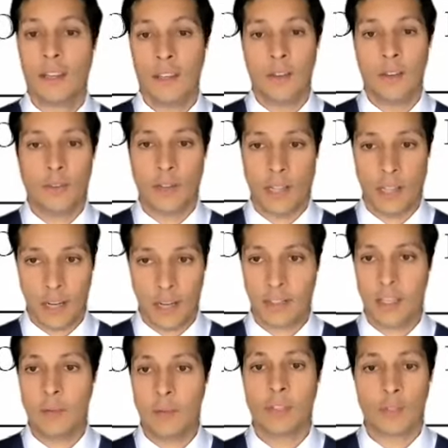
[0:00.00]
a lot of
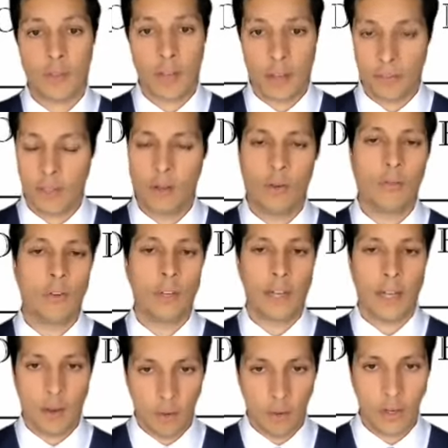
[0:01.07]
times in traffic over an
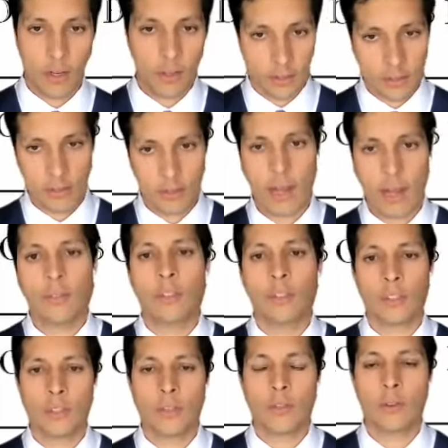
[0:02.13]
hour to travel
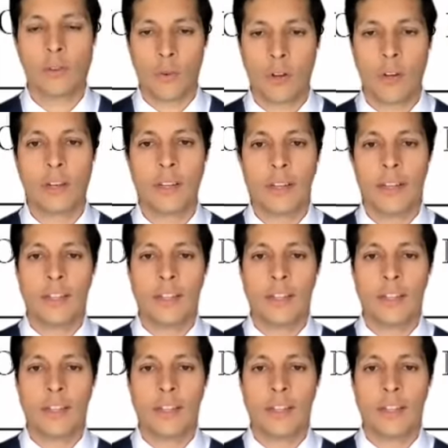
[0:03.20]
to court